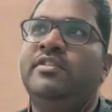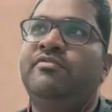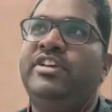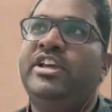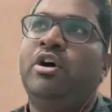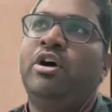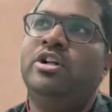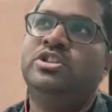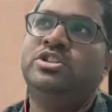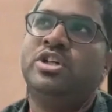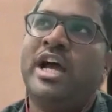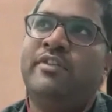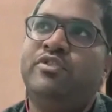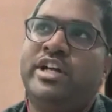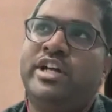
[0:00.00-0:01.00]
we also
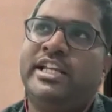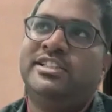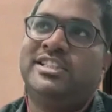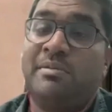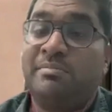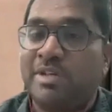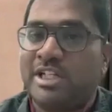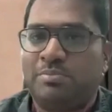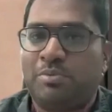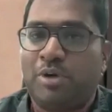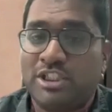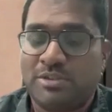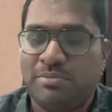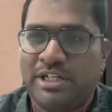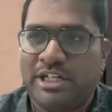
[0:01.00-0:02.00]
have to take some
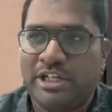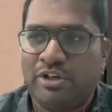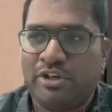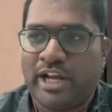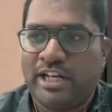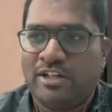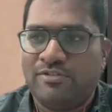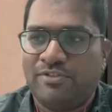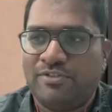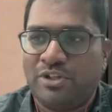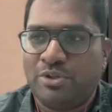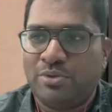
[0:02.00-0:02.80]
responsibility to kind of